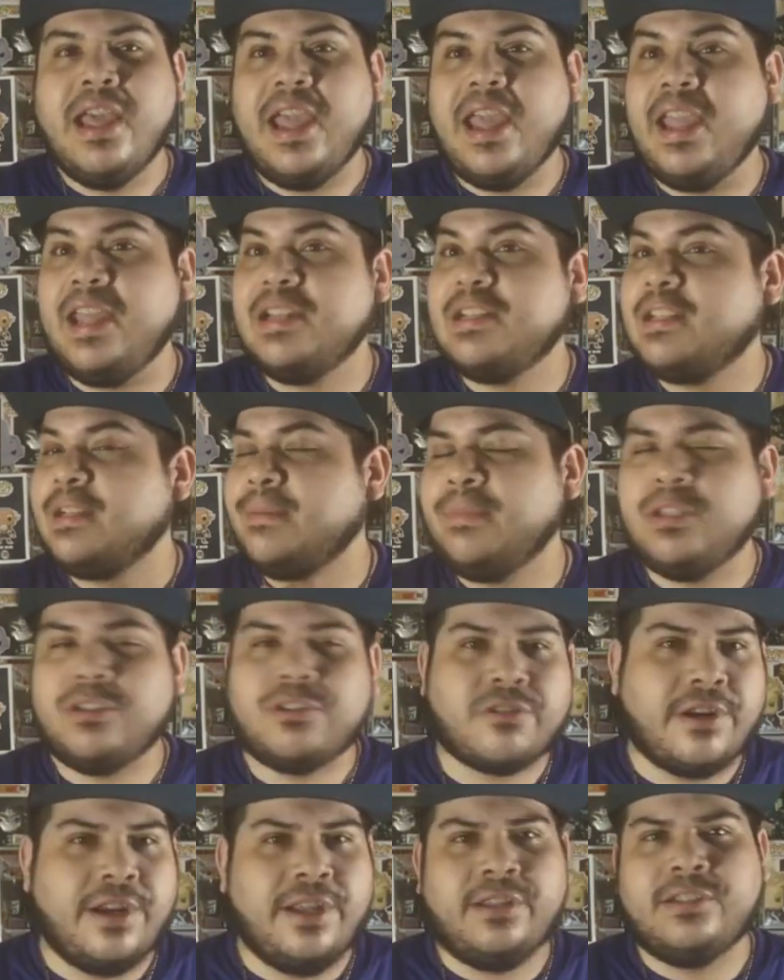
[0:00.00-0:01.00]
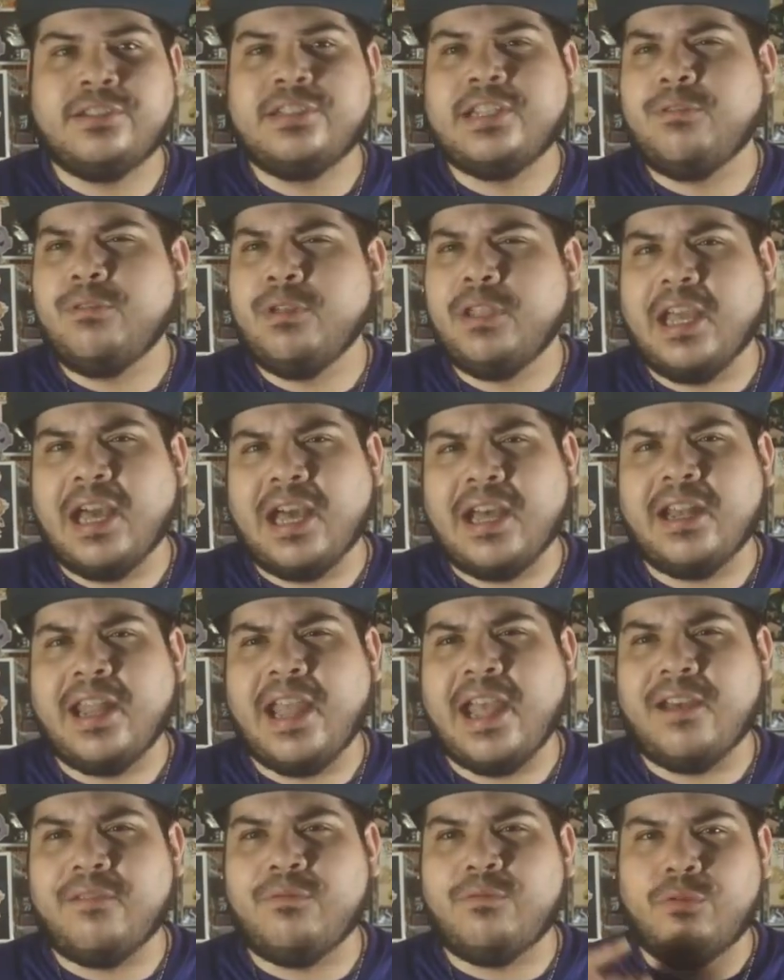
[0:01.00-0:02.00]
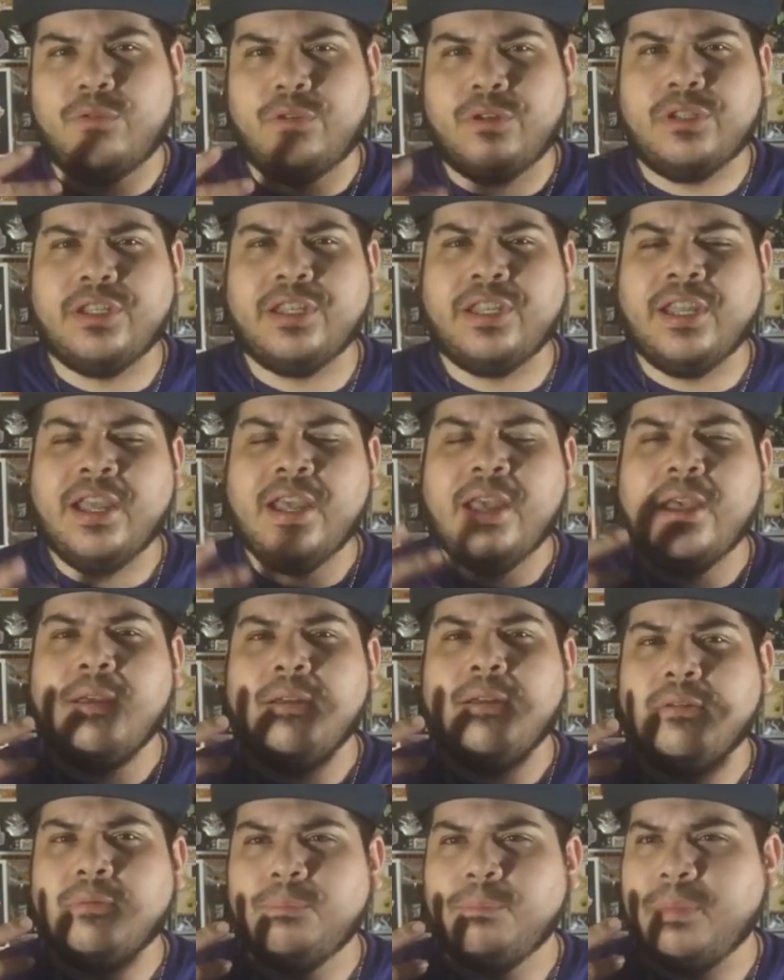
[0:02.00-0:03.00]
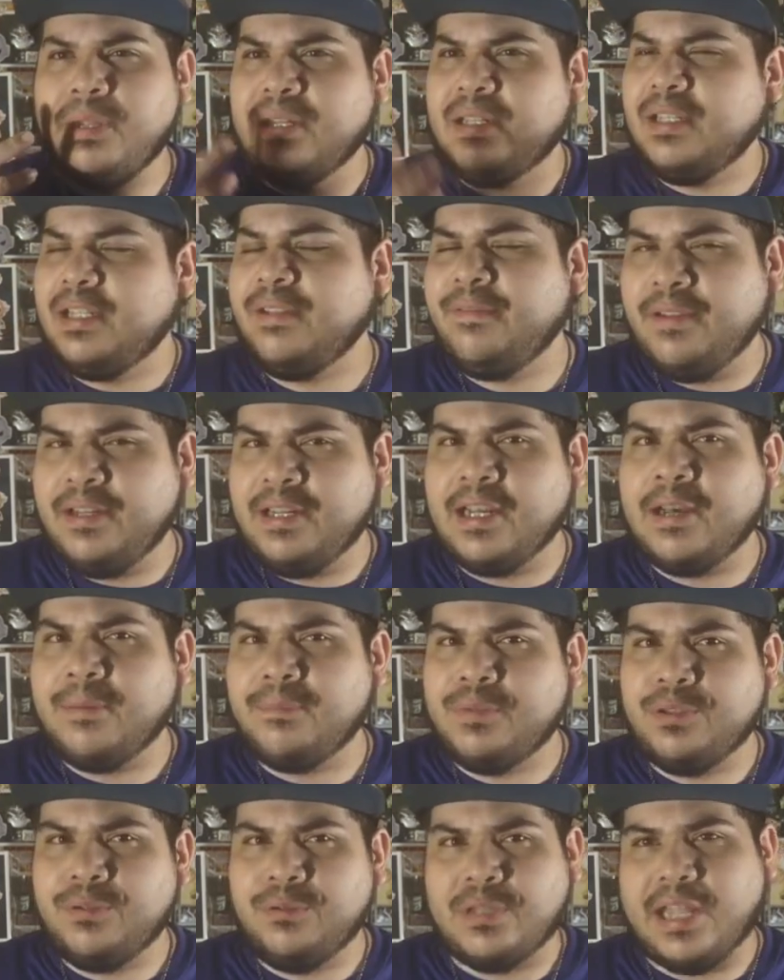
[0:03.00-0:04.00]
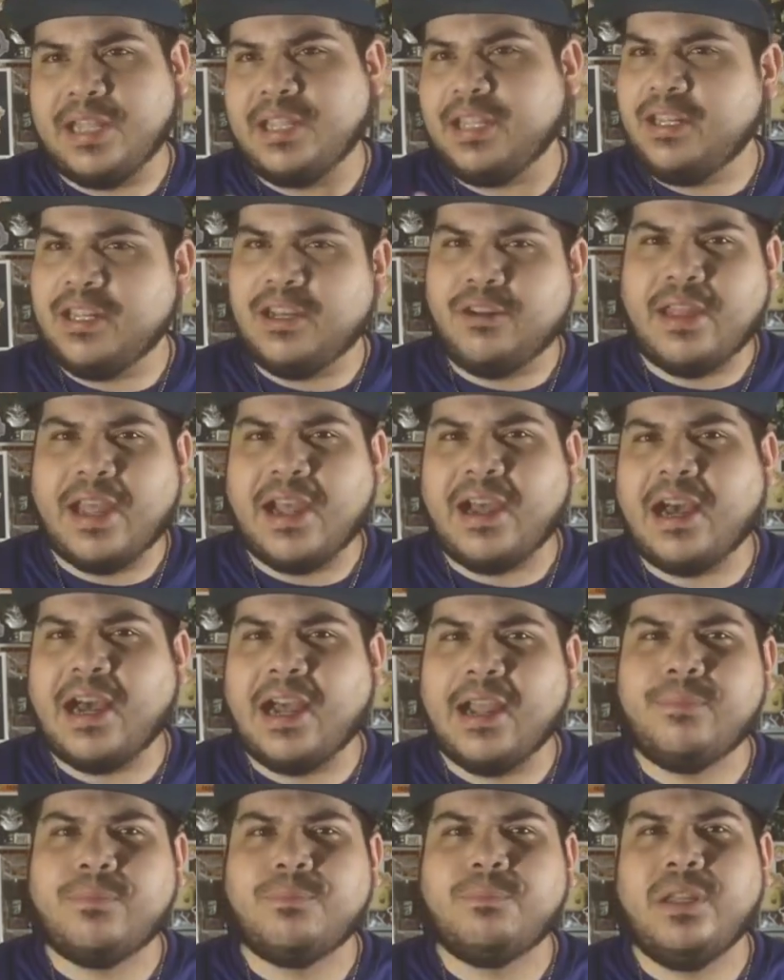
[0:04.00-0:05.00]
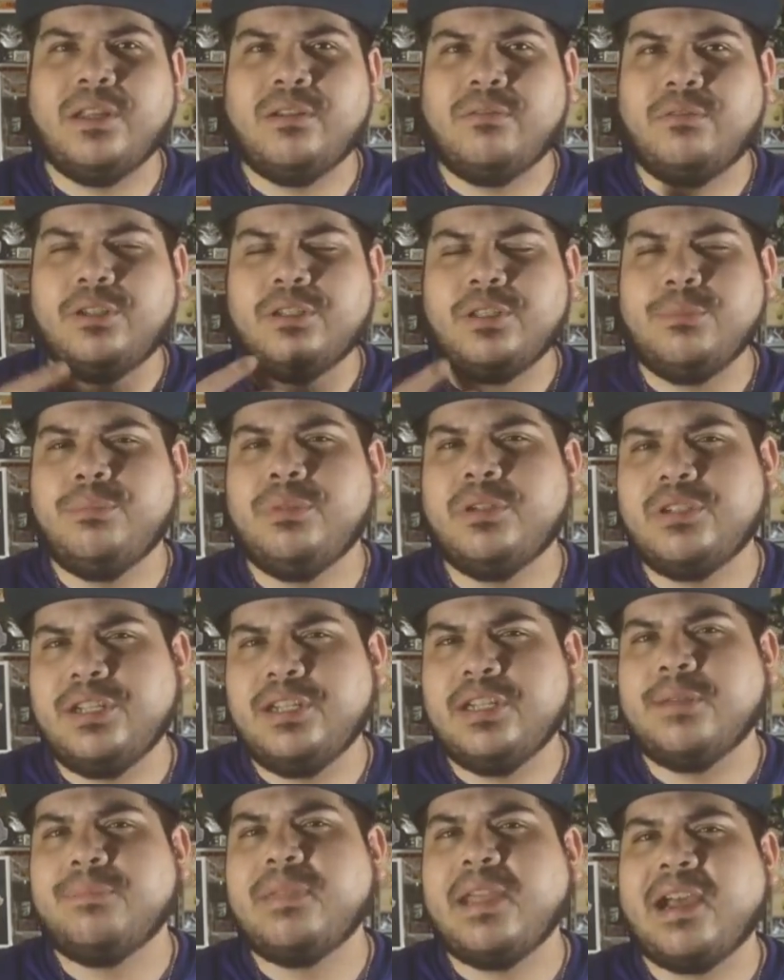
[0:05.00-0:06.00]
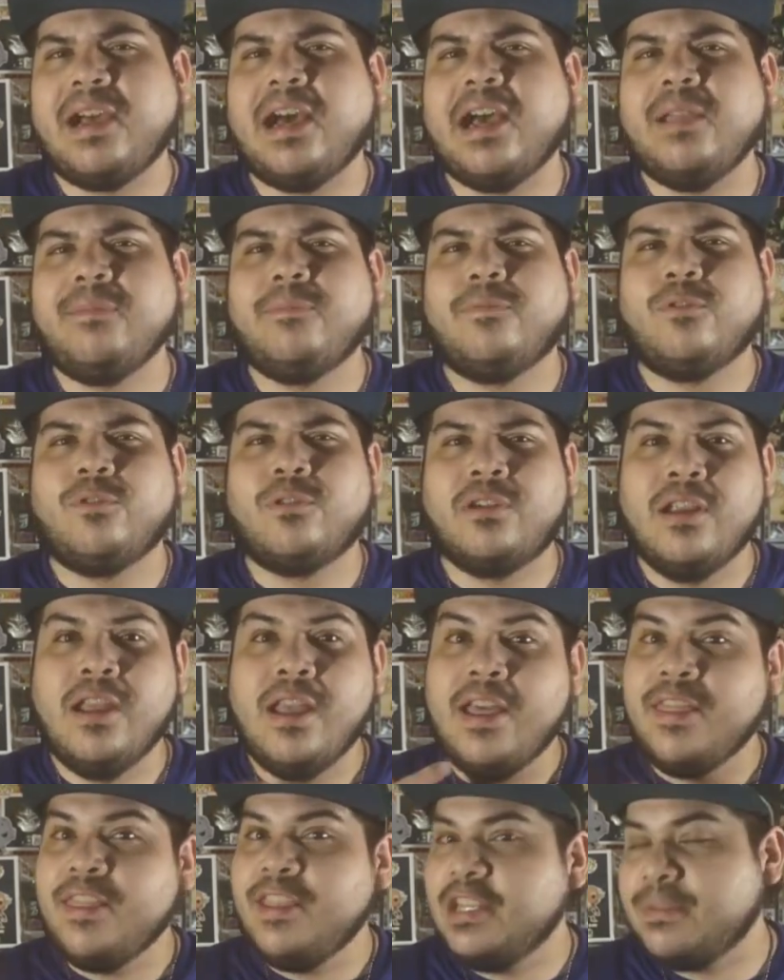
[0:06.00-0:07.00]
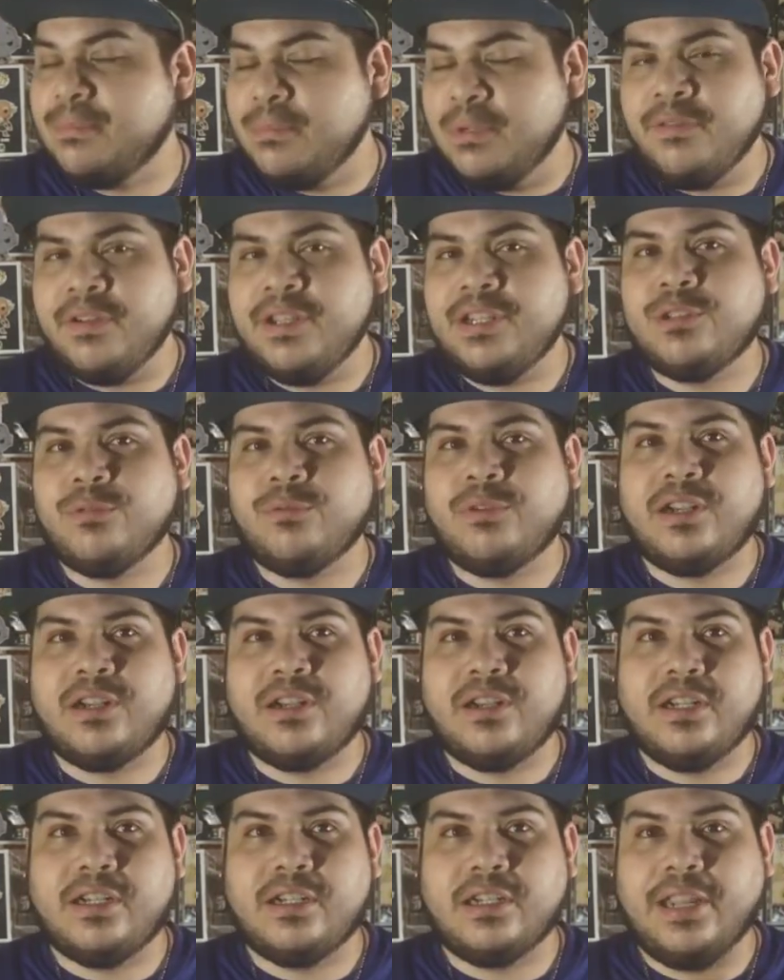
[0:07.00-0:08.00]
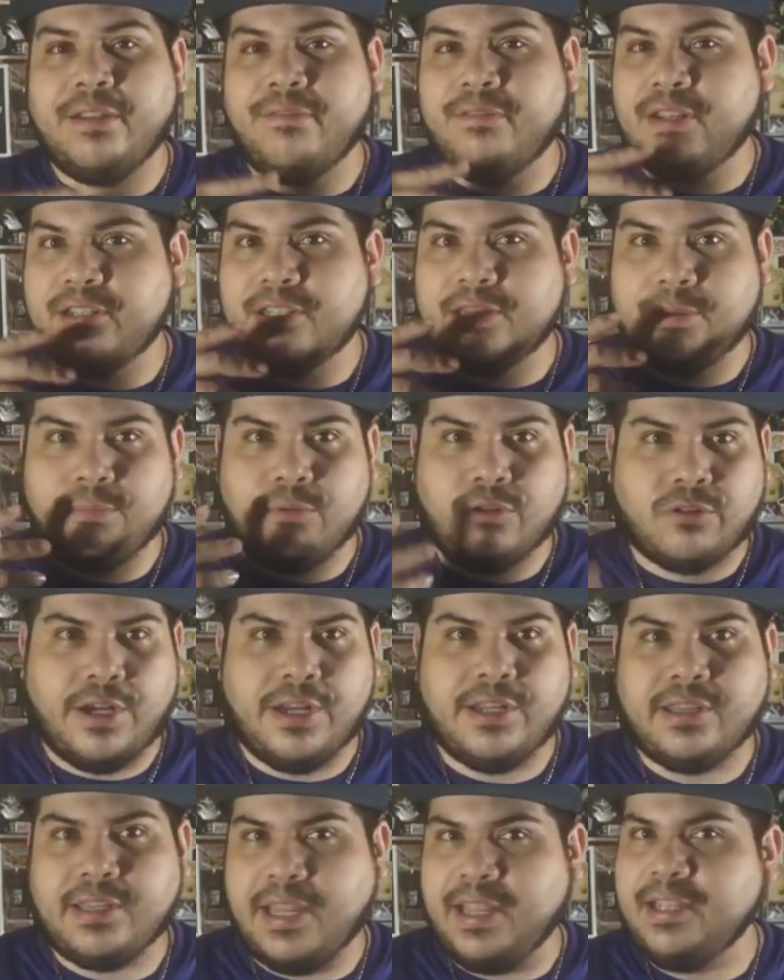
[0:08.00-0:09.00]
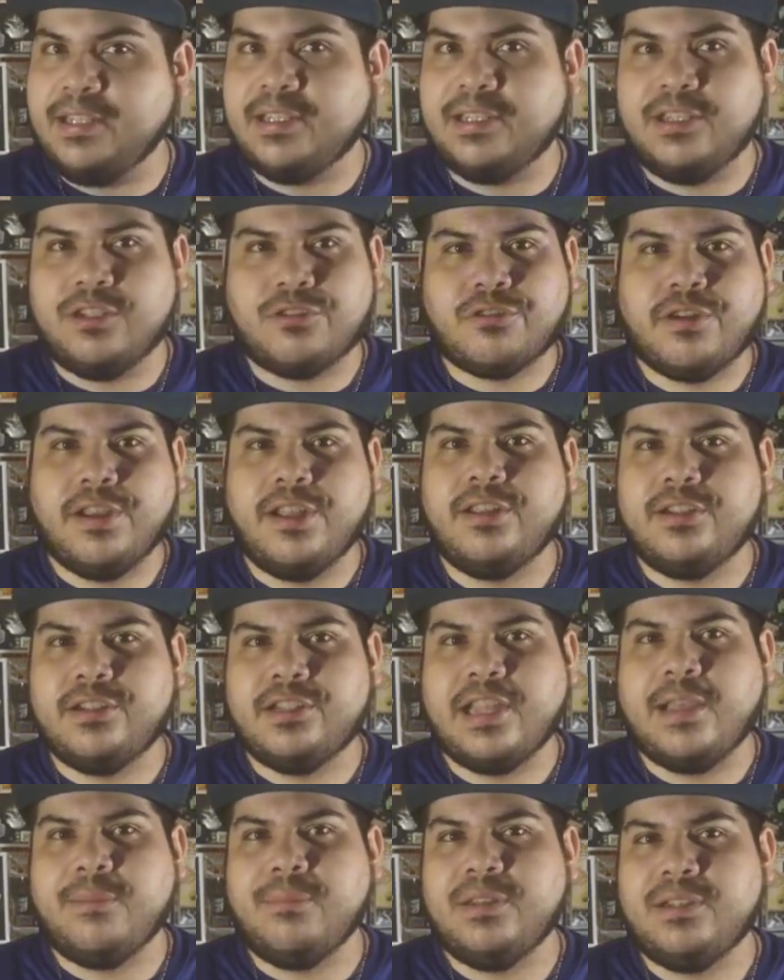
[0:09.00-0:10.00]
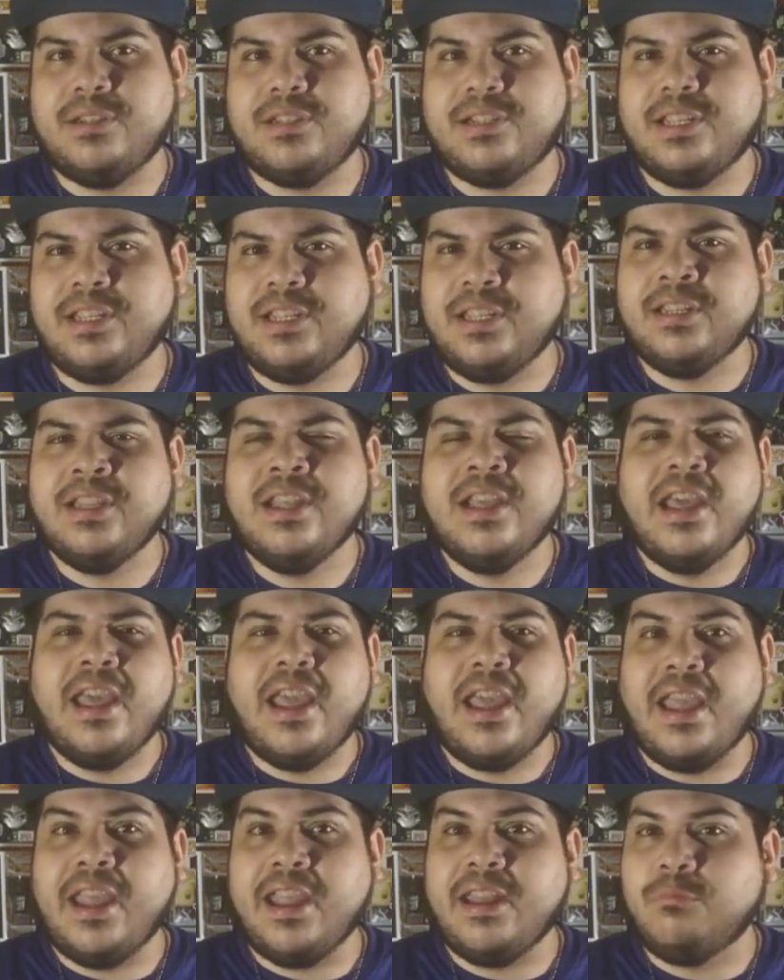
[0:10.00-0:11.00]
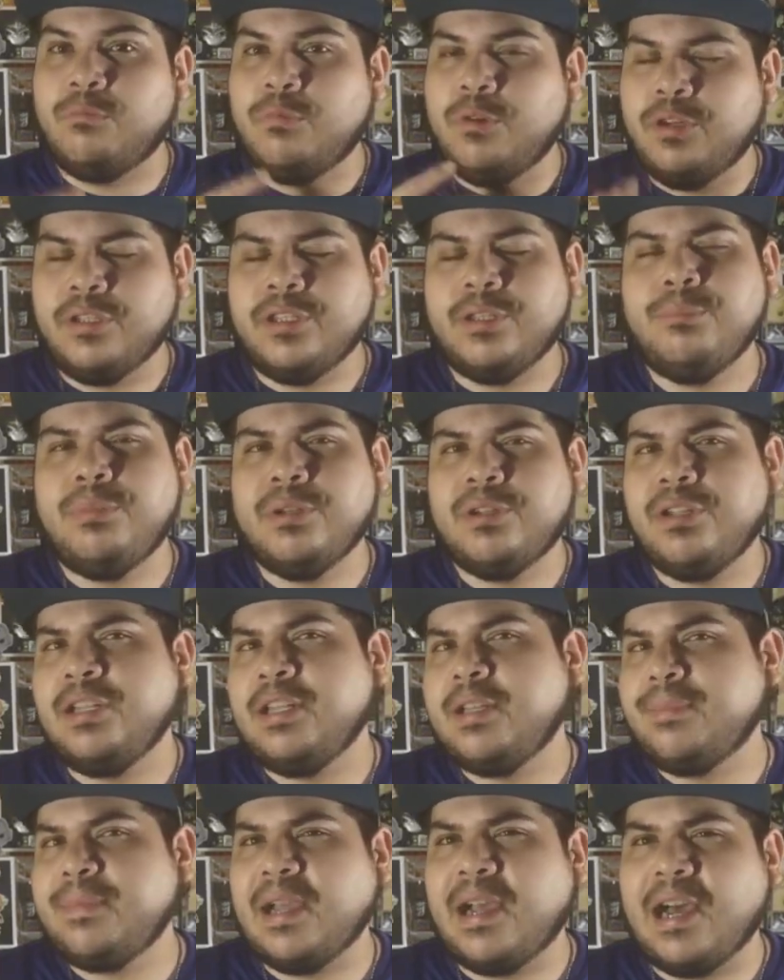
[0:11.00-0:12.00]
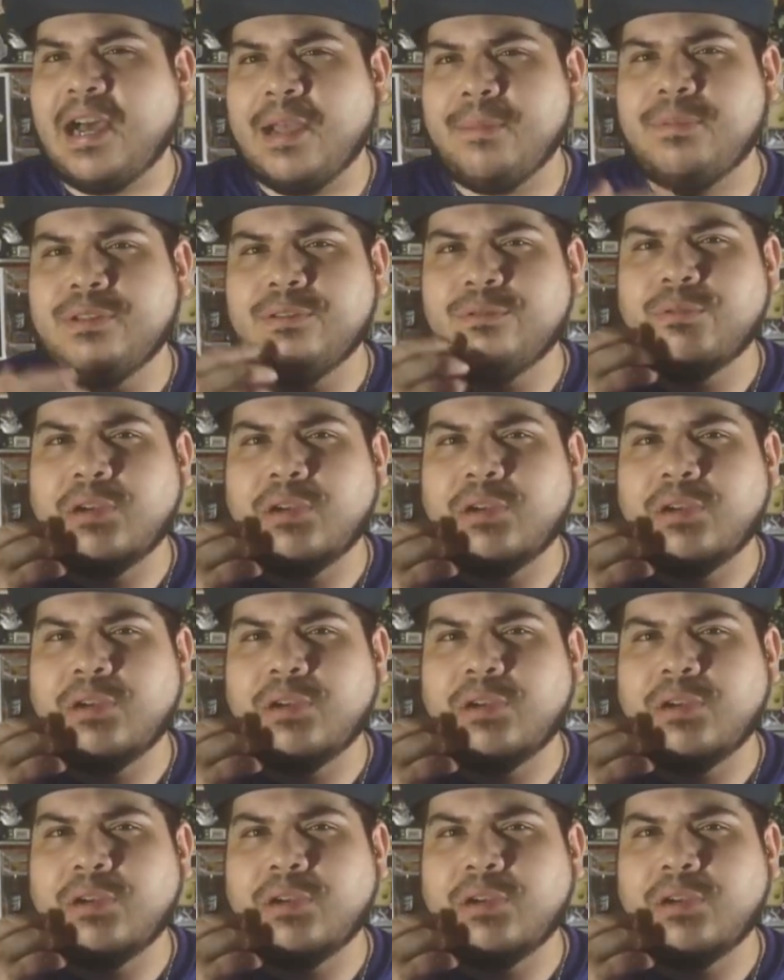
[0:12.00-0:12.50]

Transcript: and some of the trailers that we got have really been living up to, like, you know, that hype, been really building up that hype for this movie to where they're giving us some great things in the trailers that I've been seeing and really building up that hype to